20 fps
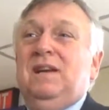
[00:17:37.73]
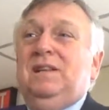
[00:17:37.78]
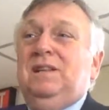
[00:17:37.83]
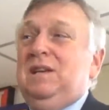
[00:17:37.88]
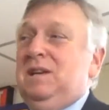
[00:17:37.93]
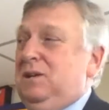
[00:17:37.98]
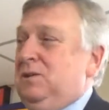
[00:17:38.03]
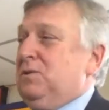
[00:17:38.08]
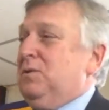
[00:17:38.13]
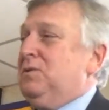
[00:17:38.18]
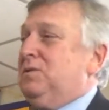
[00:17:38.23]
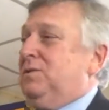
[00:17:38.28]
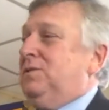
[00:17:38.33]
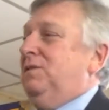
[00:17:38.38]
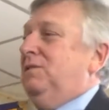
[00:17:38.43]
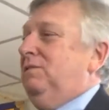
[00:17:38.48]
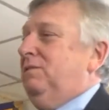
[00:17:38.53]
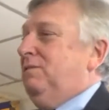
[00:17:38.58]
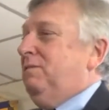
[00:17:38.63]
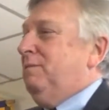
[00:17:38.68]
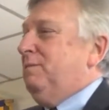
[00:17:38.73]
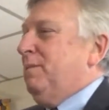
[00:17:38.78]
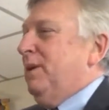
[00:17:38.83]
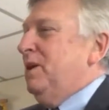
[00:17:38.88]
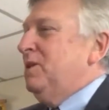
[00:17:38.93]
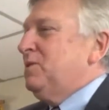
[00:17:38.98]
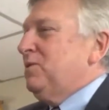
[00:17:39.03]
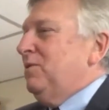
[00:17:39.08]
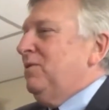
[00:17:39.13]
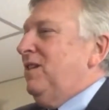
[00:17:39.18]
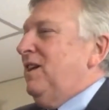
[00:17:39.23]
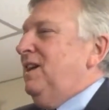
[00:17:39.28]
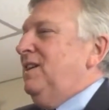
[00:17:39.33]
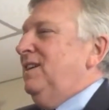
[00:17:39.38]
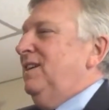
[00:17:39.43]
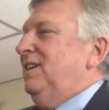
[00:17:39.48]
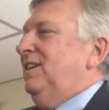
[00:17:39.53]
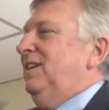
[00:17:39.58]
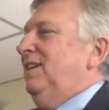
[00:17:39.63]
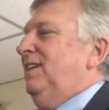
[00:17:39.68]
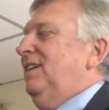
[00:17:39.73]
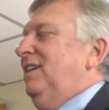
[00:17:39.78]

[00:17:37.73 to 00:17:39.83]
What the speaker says: in the interest of Pennsylvania.